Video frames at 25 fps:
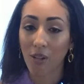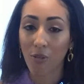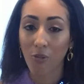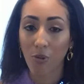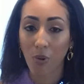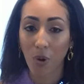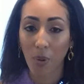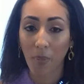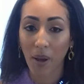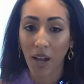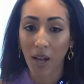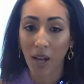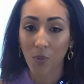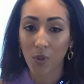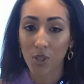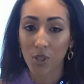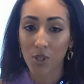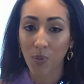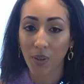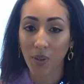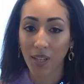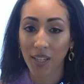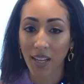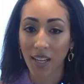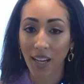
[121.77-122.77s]
Form
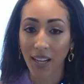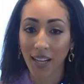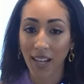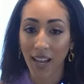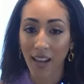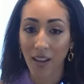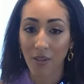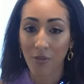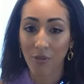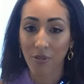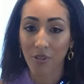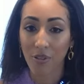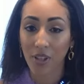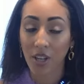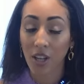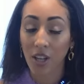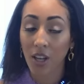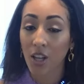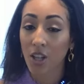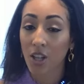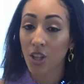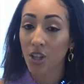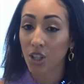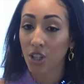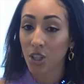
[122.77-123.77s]
I-129F,
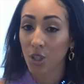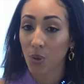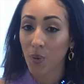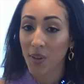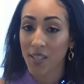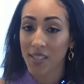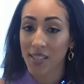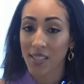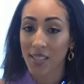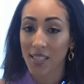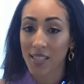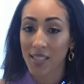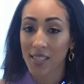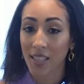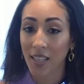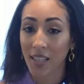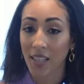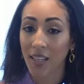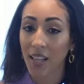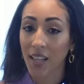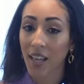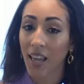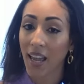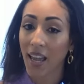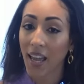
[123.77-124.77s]
the U.S.
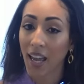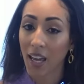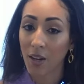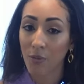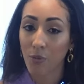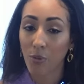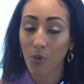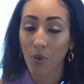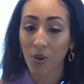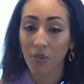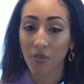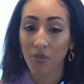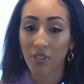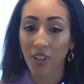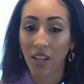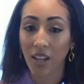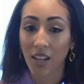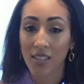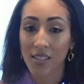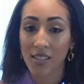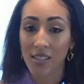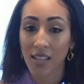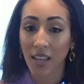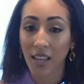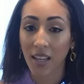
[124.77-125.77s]
citizen and foreign
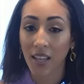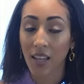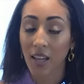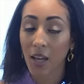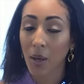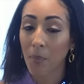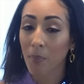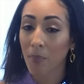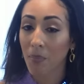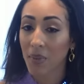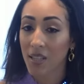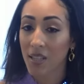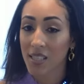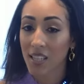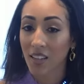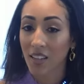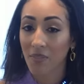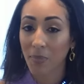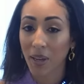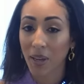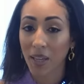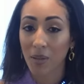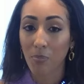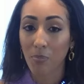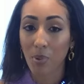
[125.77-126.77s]
fiancé must have
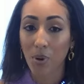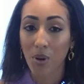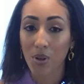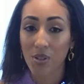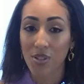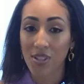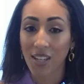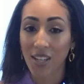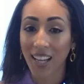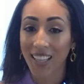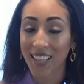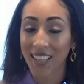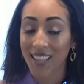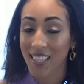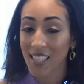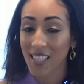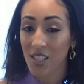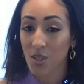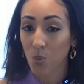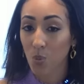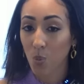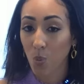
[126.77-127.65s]
met in person at least